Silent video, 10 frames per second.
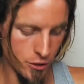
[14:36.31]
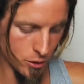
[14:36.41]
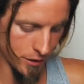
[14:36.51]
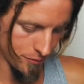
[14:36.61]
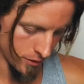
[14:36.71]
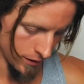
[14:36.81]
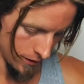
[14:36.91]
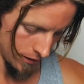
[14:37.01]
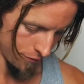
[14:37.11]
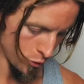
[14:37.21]
You know,
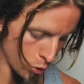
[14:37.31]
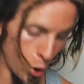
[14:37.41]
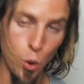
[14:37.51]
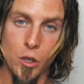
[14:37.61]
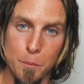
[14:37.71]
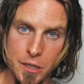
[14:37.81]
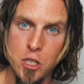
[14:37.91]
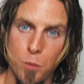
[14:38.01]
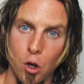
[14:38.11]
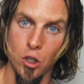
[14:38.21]
if you hold a
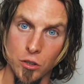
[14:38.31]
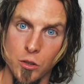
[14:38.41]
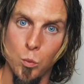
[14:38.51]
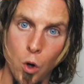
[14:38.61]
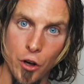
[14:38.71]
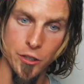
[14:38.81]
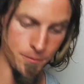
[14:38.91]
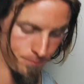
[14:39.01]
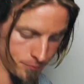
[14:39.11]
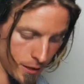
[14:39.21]
beach ball under the
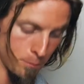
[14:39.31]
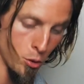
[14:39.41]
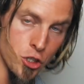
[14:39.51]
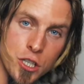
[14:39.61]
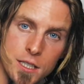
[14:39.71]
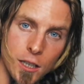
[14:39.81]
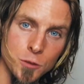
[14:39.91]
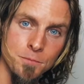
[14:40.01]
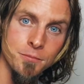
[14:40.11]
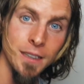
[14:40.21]
water and push it
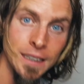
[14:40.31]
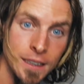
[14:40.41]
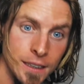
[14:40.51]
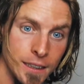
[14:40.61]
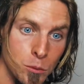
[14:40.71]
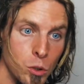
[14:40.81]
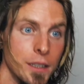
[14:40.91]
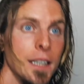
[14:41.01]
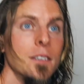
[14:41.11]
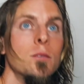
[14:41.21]
down, it will
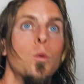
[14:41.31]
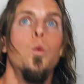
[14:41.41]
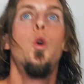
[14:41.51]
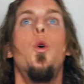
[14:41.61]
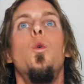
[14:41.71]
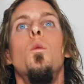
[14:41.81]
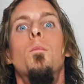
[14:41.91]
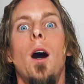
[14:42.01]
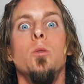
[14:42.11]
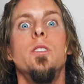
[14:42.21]
then
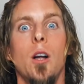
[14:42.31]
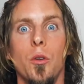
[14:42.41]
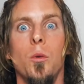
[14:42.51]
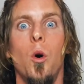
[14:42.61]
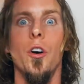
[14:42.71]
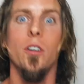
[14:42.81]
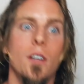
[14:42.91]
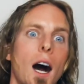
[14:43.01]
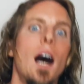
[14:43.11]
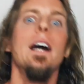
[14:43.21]
bounce out of the water
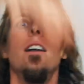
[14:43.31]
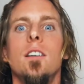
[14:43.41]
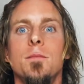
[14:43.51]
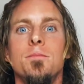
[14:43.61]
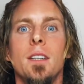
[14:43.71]
higher.